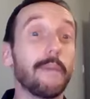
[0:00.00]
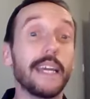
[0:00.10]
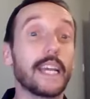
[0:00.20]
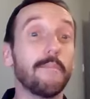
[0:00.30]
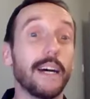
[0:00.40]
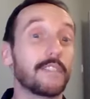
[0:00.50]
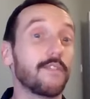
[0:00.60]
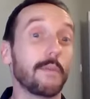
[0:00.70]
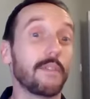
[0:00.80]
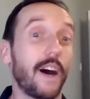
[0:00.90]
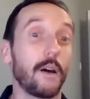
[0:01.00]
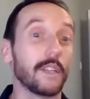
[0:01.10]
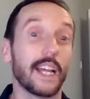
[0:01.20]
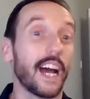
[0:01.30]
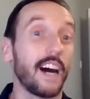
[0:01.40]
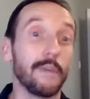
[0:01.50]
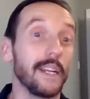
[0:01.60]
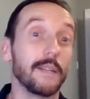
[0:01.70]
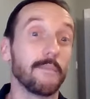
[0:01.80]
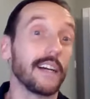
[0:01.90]
than being compared to Robbie Fowler like I've
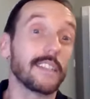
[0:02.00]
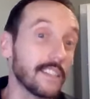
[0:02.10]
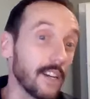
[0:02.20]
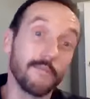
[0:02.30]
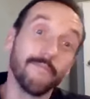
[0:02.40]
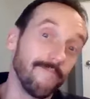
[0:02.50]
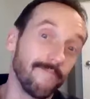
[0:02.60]
been in the past. So.